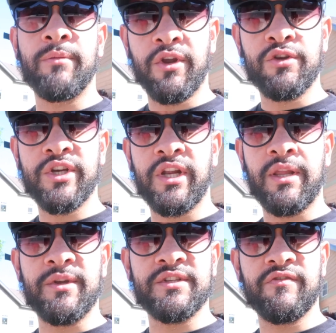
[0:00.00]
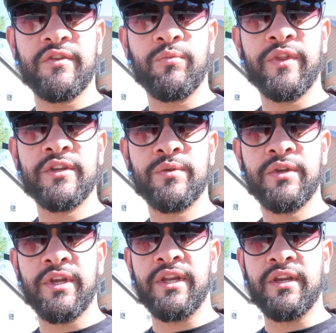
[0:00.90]
gonna go try to let myself in with this one,
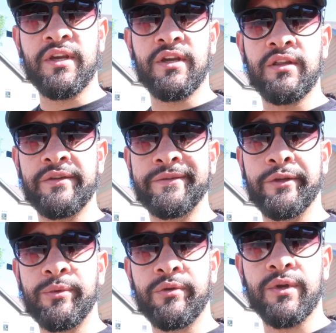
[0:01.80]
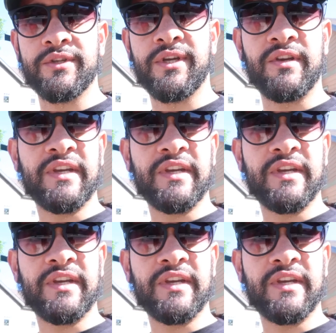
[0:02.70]
and let's hope it works out.